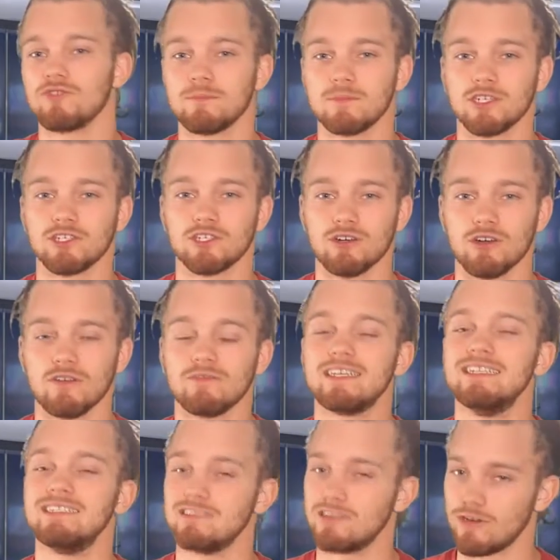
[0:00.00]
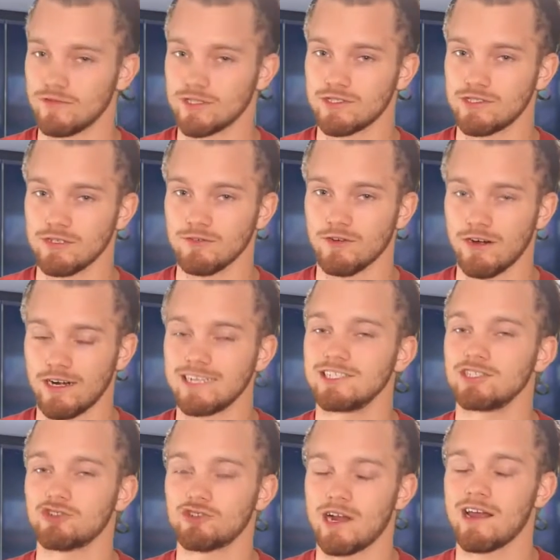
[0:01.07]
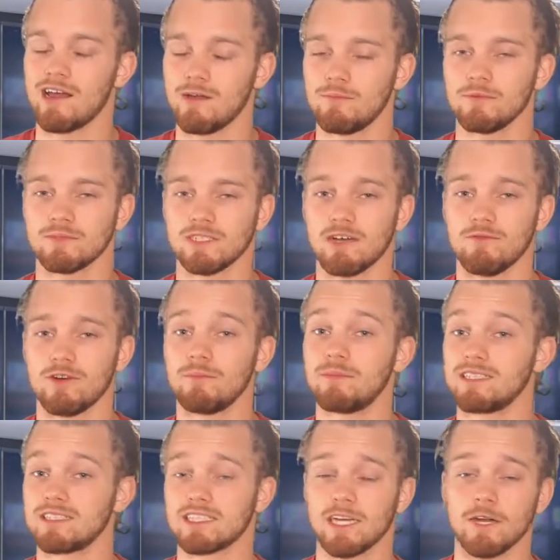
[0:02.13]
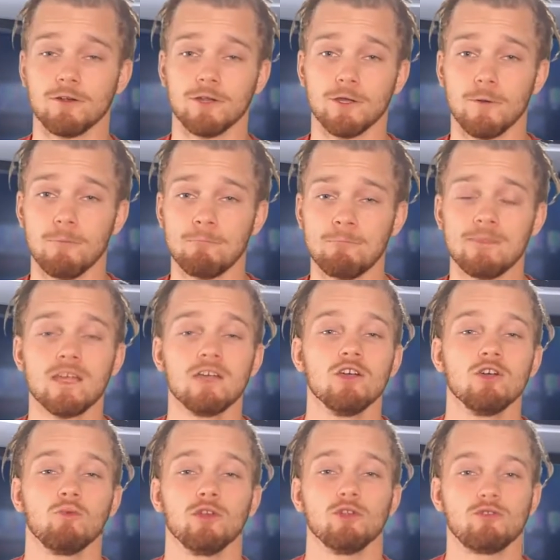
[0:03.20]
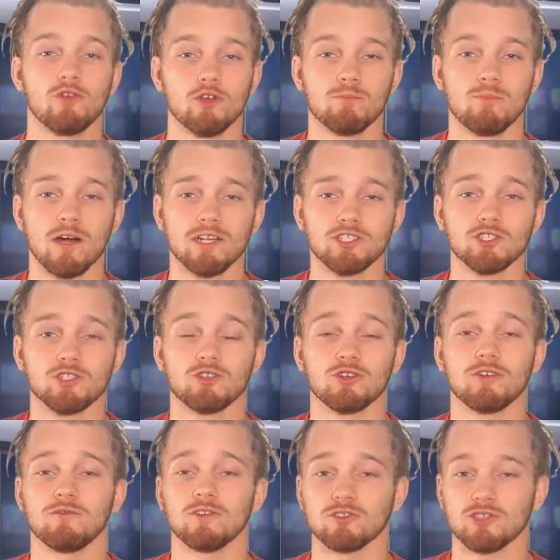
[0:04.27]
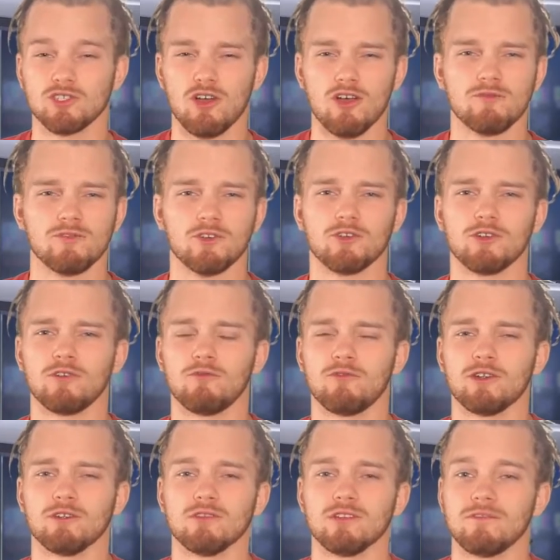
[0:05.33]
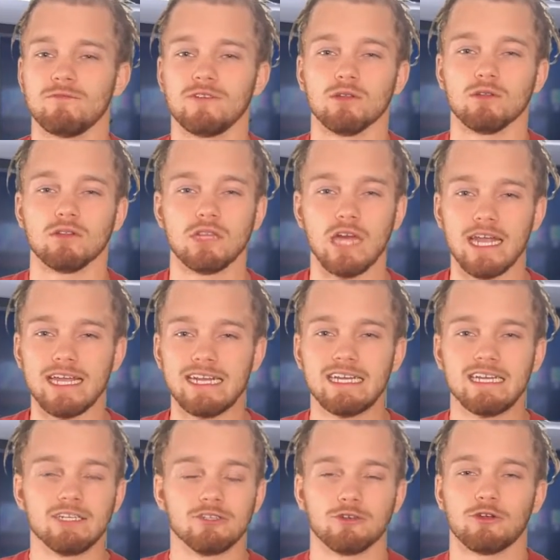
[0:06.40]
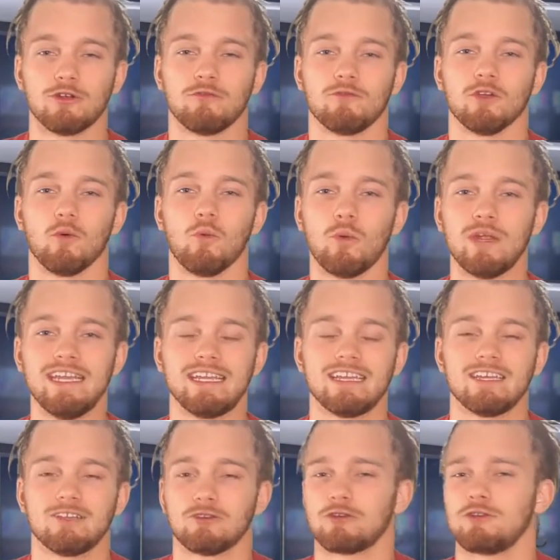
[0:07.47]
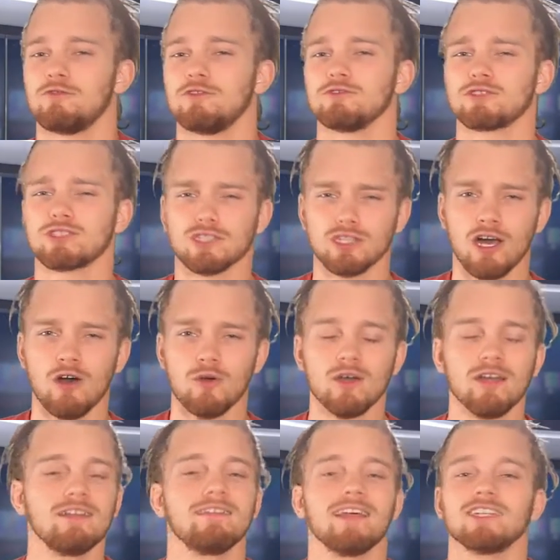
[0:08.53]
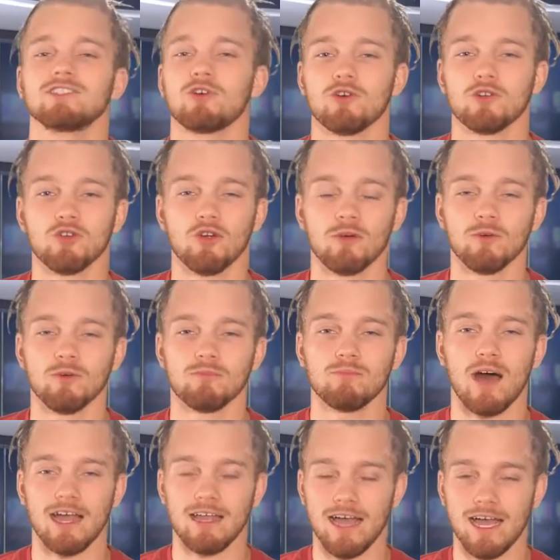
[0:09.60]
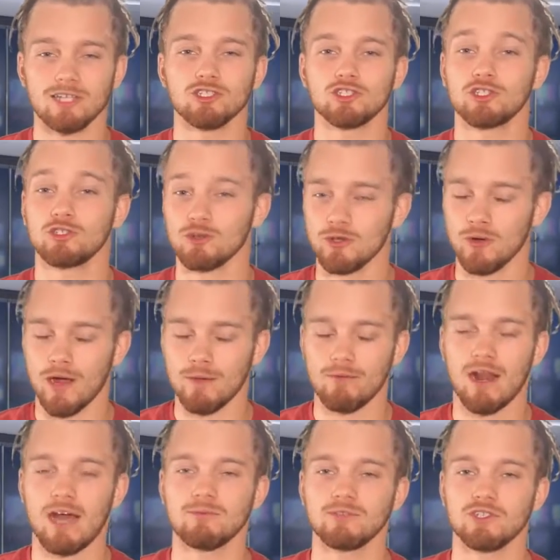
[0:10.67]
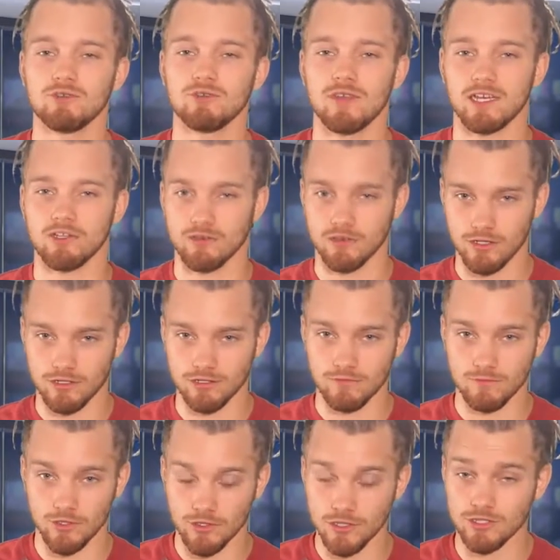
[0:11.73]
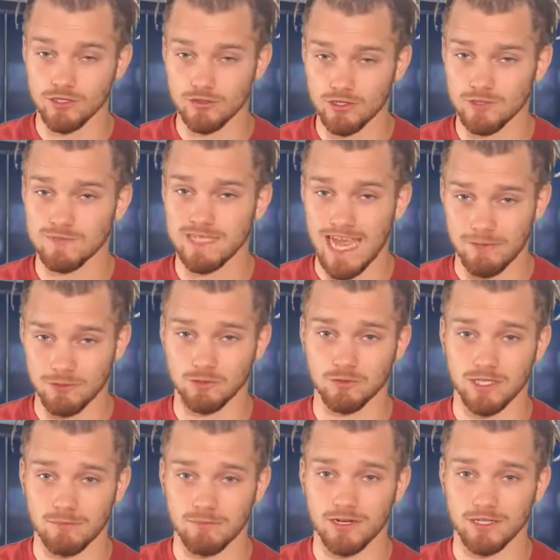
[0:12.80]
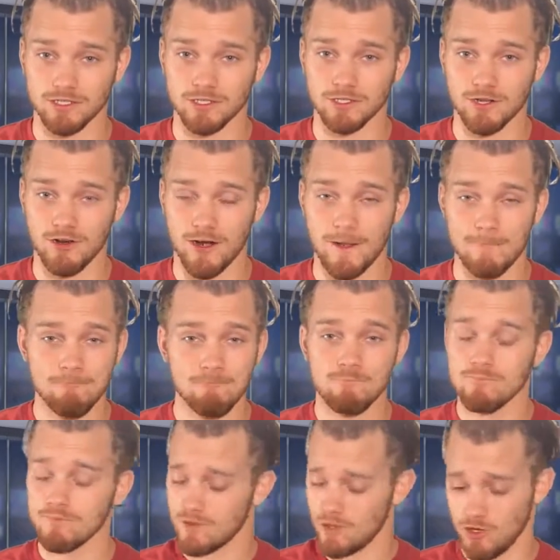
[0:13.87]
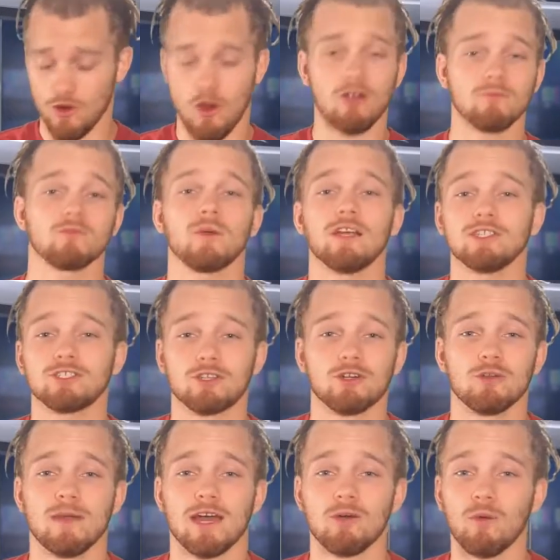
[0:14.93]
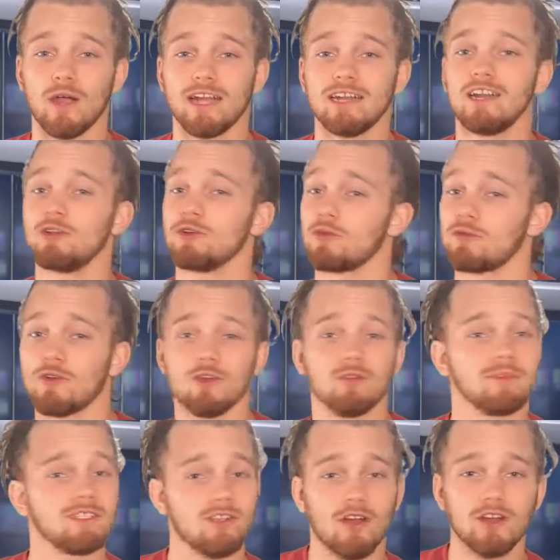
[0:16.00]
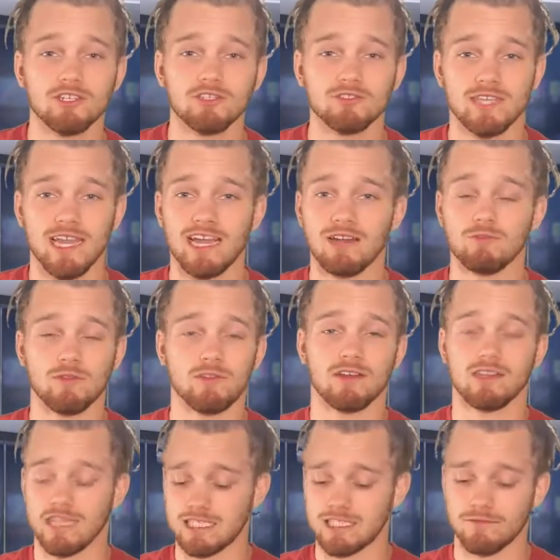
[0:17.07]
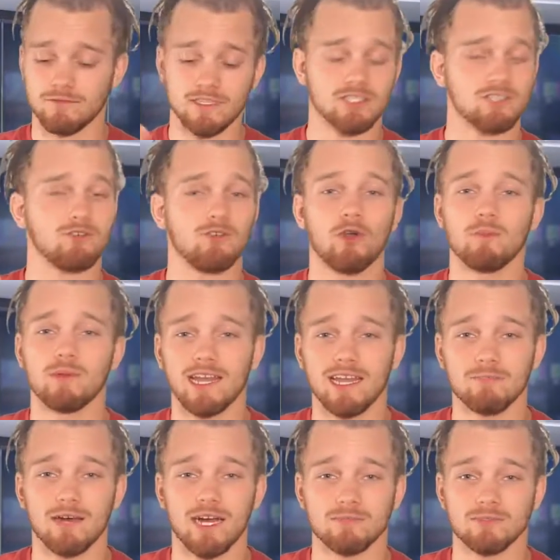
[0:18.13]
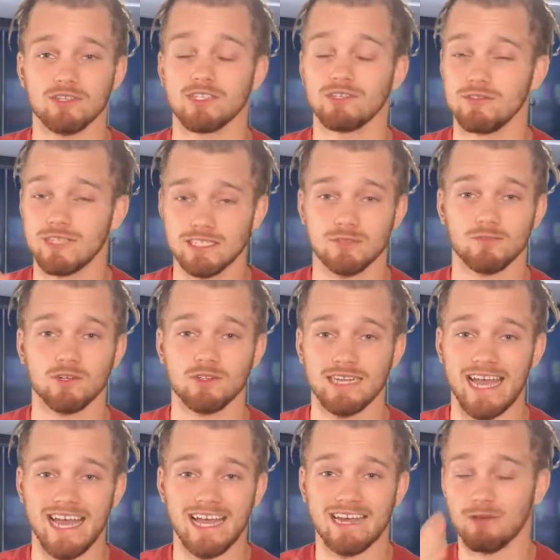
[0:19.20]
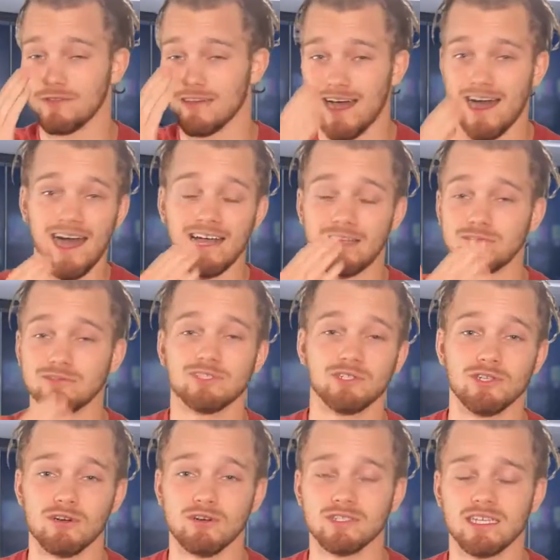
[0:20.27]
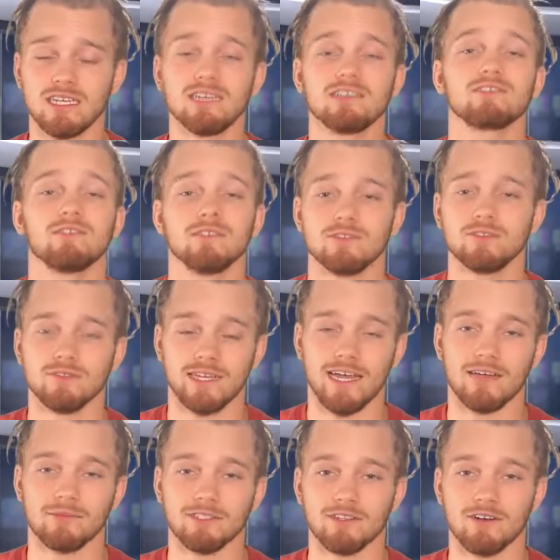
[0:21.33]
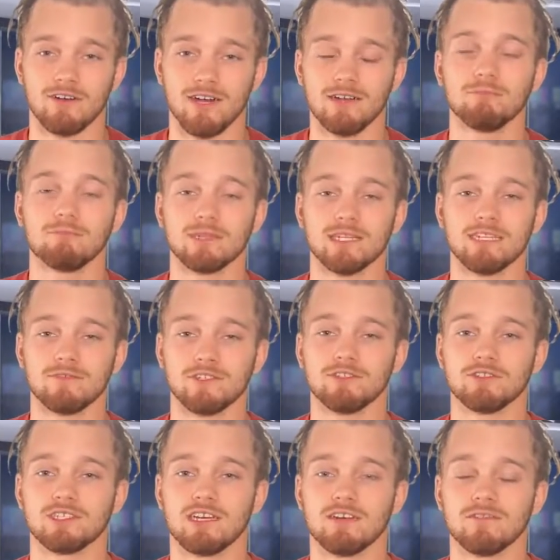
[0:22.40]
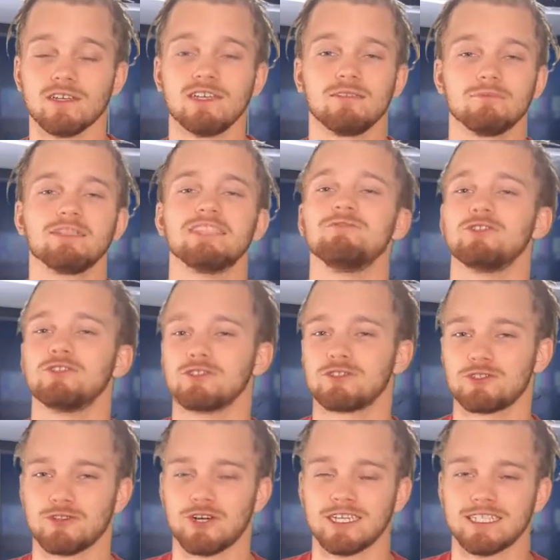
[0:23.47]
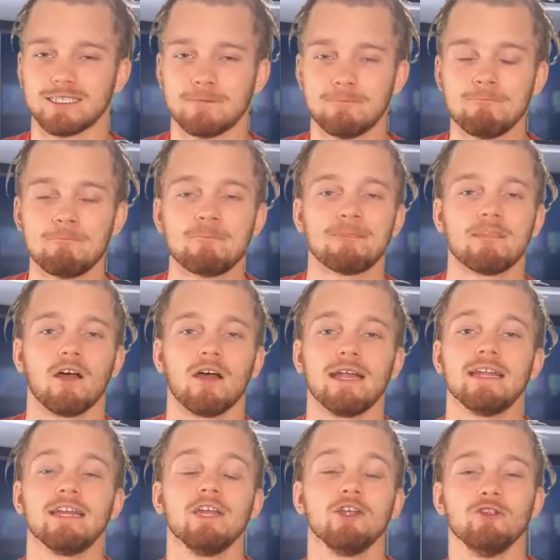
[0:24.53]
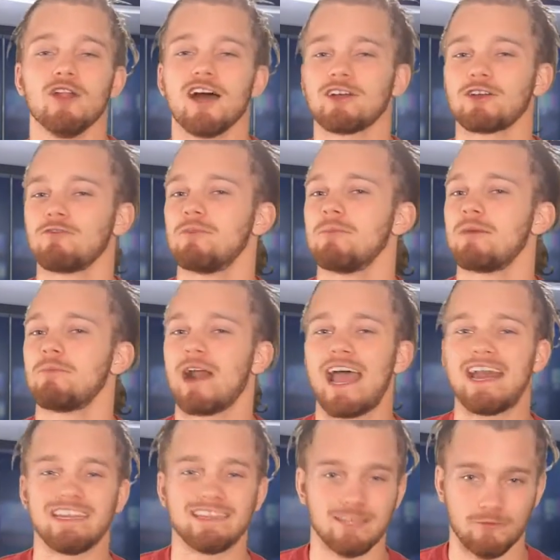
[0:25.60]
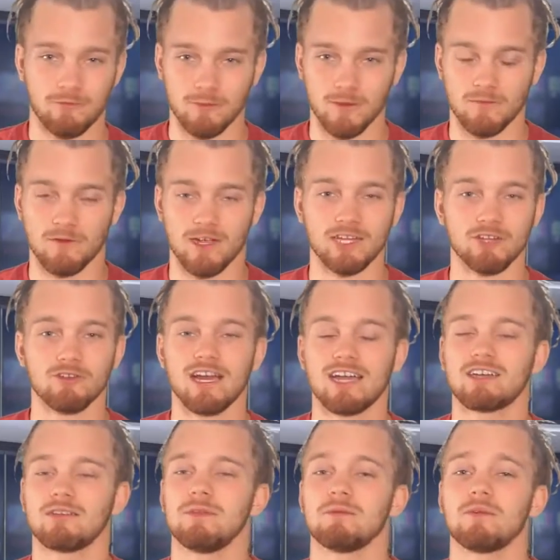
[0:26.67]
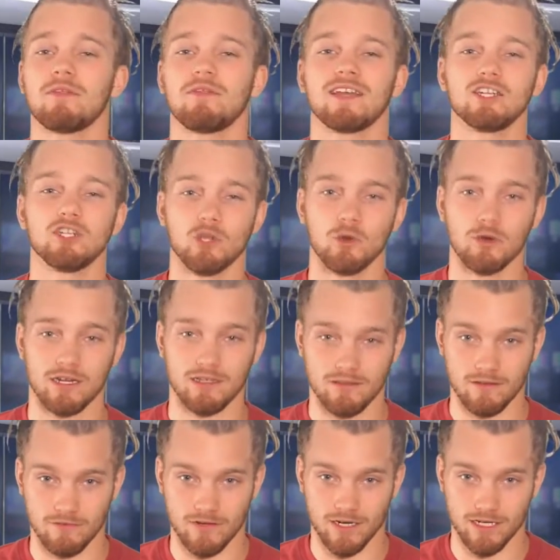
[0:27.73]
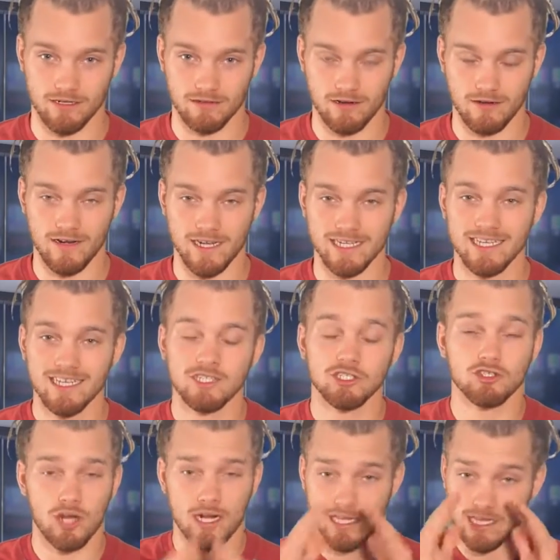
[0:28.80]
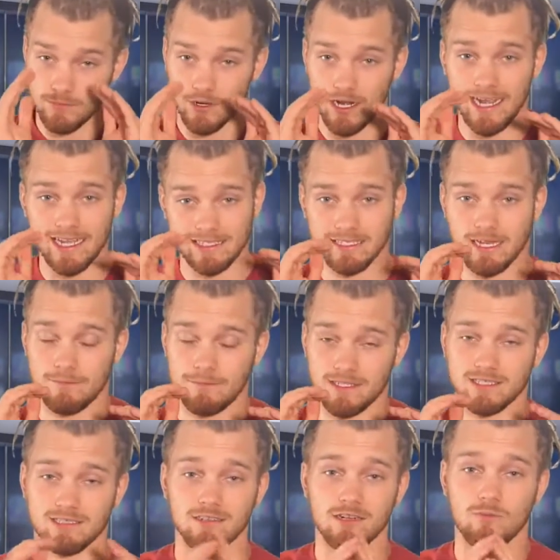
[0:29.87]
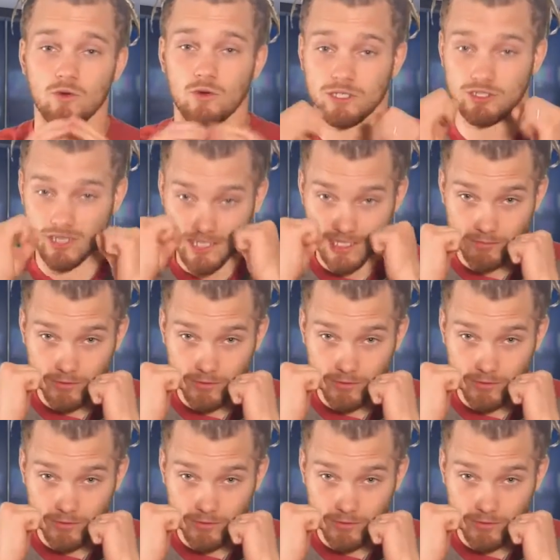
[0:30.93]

he's ripping his shirt off, he's nervous too, all right? He's just trying to hype himself up and scare you. When you throw your punches, they're going to feel soft, they're going to feel light, they're going to feel weak, they're going to feel slow. That's all normal. I assure you, I promise you that you're going to do some damage with them punches, all right? Your arms weigh a certain amount of weight and you're throwing them as hard as you can with a clenched fist or an open hand palm strike. You hit someone on the head, on the eye, on the nose, it's going to do damage, all right? Believe in yourself. Believe in your strikes. All right, you're not going to remember anything from the fight. You're not going to be able to think during the fight, all right? Just try to keep your hands up. That's the number one. Try to